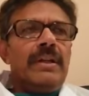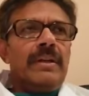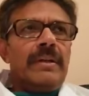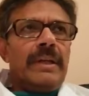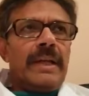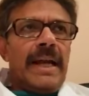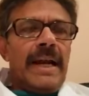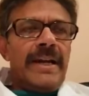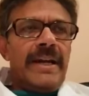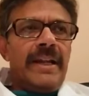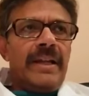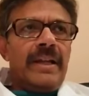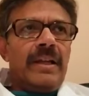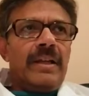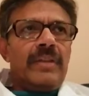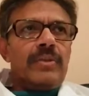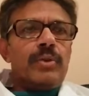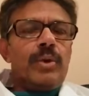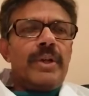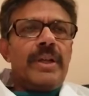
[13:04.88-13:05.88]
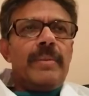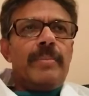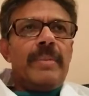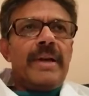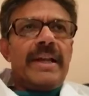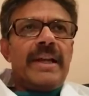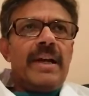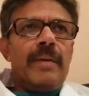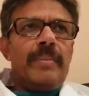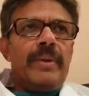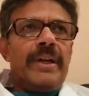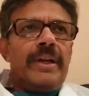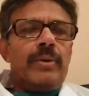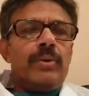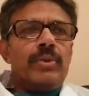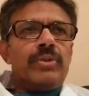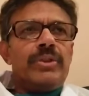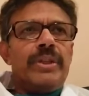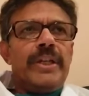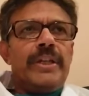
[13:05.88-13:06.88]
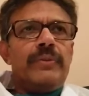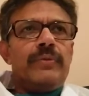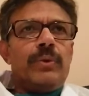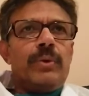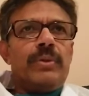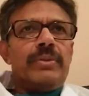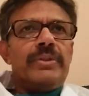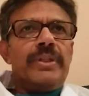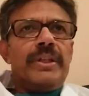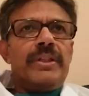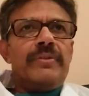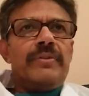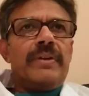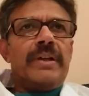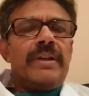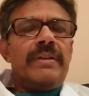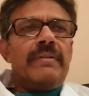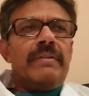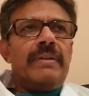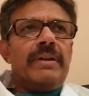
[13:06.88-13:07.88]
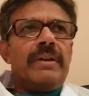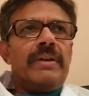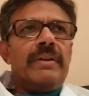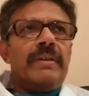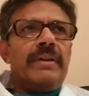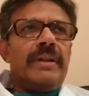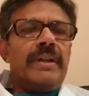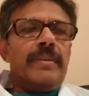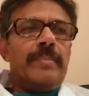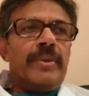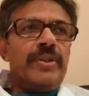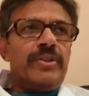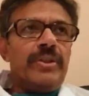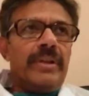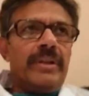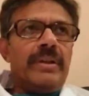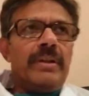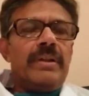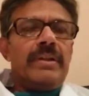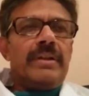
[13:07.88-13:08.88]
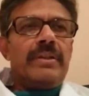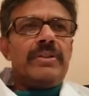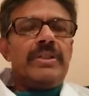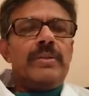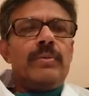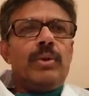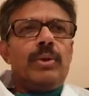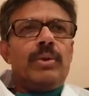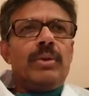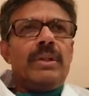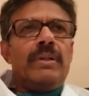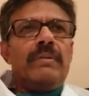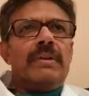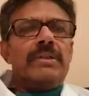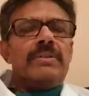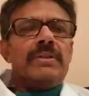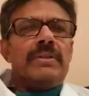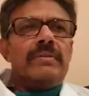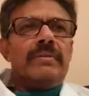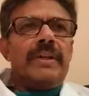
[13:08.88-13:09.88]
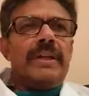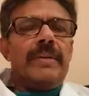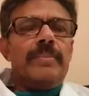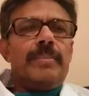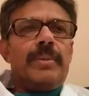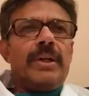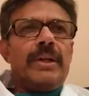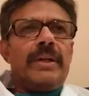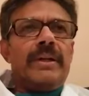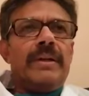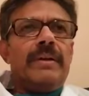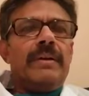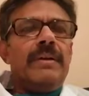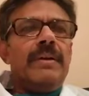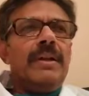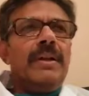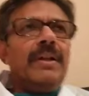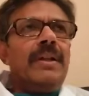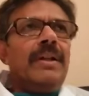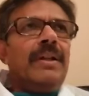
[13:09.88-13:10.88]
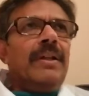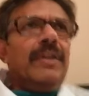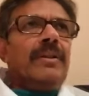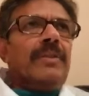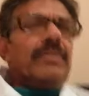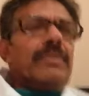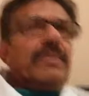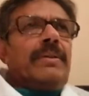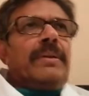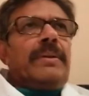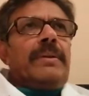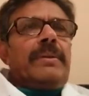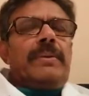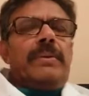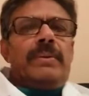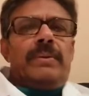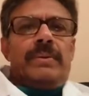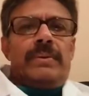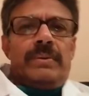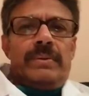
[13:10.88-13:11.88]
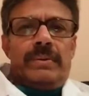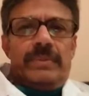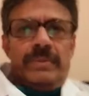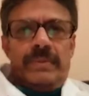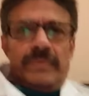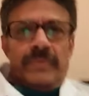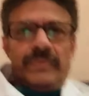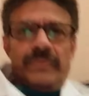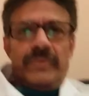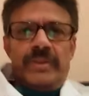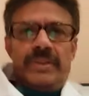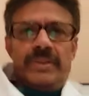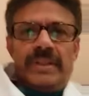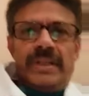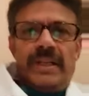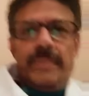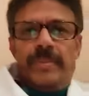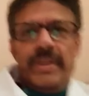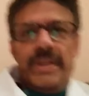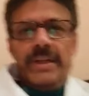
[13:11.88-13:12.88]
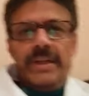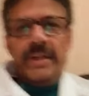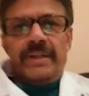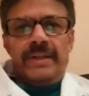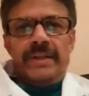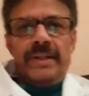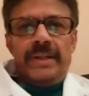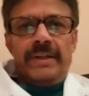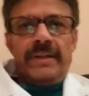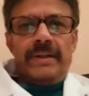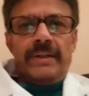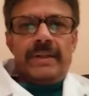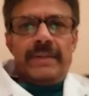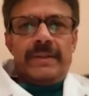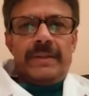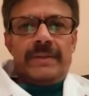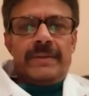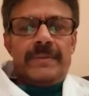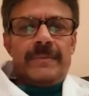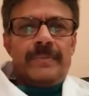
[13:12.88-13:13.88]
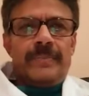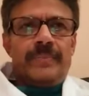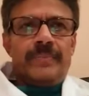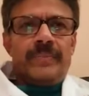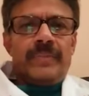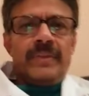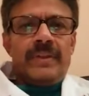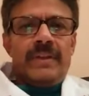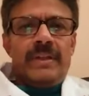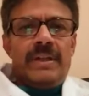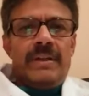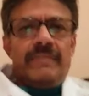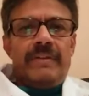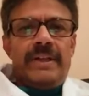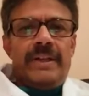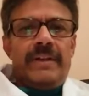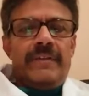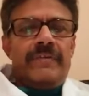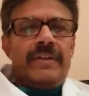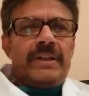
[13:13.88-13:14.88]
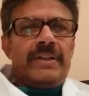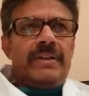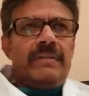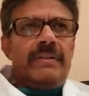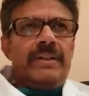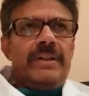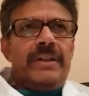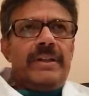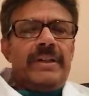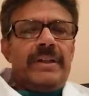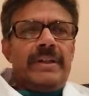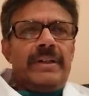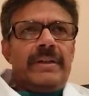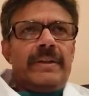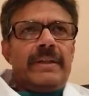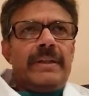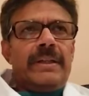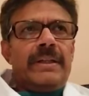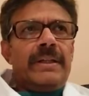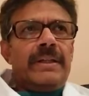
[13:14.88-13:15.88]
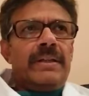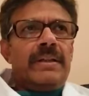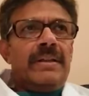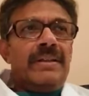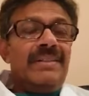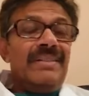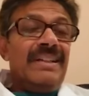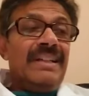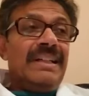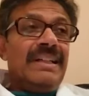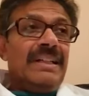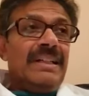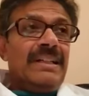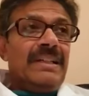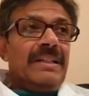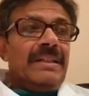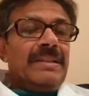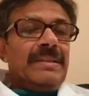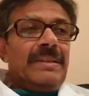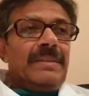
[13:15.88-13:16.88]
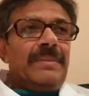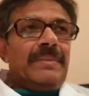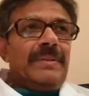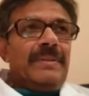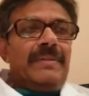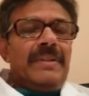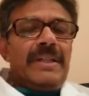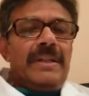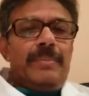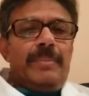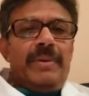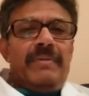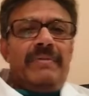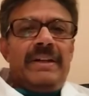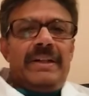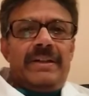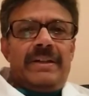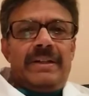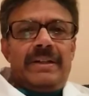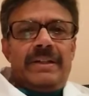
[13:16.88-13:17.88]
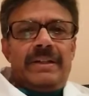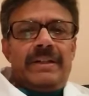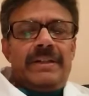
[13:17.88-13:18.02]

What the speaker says: Adding sodium bicarbonate to stage 4, stage 5, and measuring CO2 levels is very important. So this can be done very effectively, and we can prevent